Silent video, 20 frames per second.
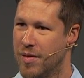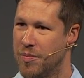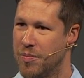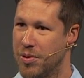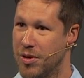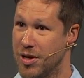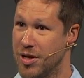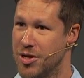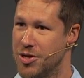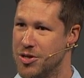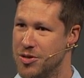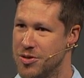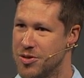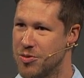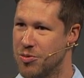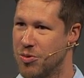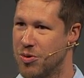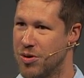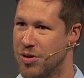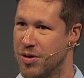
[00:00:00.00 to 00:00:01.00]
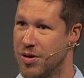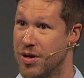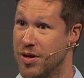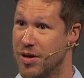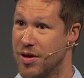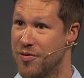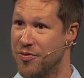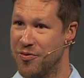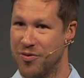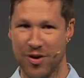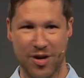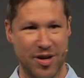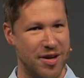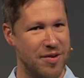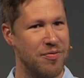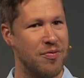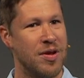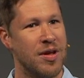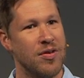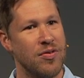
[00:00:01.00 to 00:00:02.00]
but issues a word of
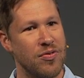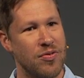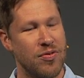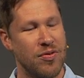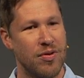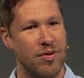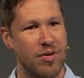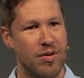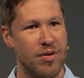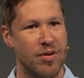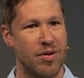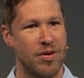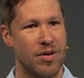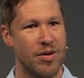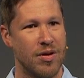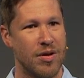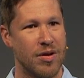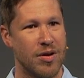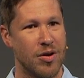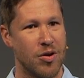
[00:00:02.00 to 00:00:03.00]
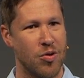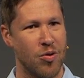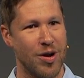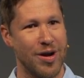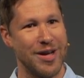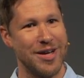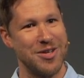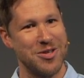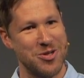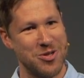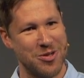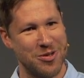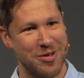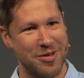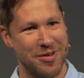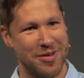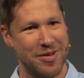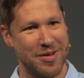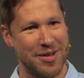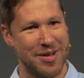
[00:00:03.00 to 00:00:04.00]
forgiveness, grace,
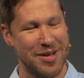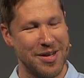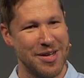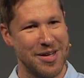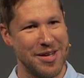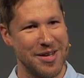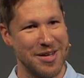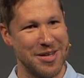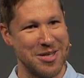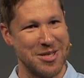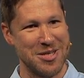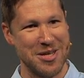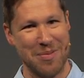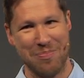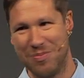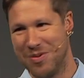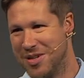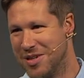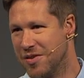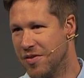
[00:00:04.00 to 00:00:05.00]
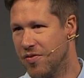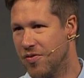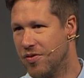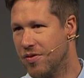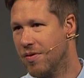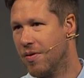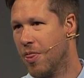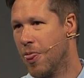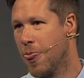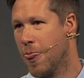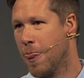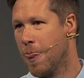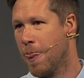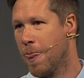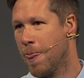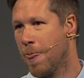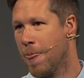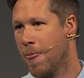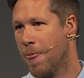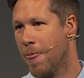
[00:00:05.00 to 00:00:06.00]
acceptance,
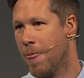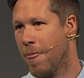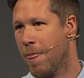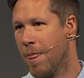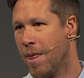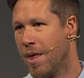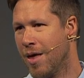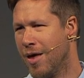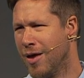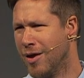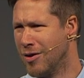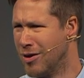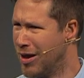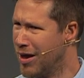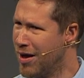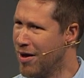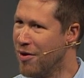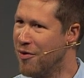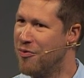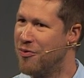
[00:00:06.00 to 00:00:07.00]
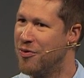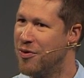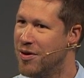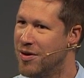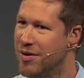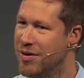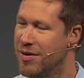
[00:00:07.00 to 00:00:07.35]
and love